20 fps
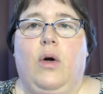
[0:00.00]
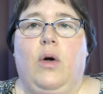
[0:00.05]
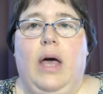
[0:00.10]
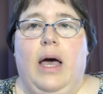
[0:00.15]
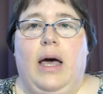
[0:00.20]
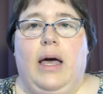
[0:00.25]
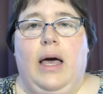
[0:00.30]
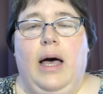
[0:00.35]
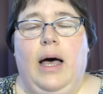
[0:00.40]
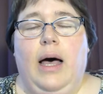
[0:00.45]

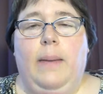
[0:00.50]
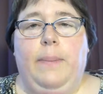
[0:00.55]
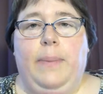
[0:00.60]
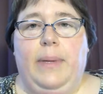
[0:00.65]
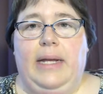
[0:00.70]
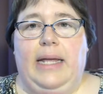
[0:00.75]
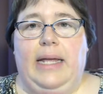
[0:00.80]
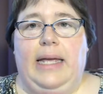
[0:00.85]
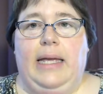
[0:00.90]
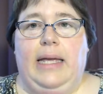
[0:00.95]
a,
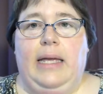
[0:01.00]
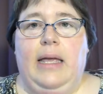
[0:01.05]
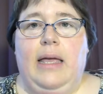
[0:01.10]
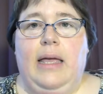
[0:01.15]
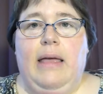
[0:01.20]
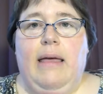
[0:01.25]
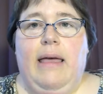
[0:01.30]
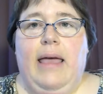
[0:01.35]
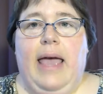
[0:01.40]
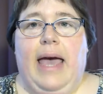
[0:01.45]
company
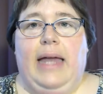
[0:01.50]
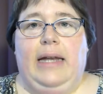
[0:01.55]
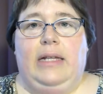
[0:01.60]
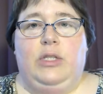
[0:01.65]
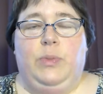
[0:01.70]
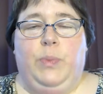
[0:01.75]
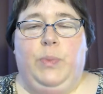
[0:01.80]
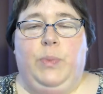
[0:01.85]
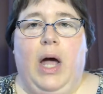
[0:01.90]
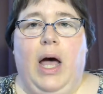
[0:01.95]
and
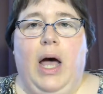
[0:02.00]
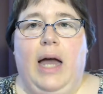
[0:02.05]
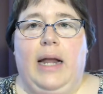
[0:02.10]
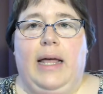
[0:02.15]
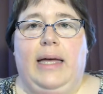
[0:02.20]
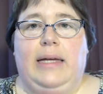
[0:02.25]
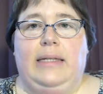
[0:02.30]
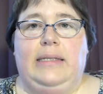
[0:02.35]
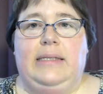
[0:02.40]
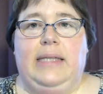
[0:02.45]
its
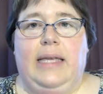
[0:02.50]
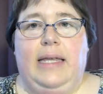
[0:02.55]
products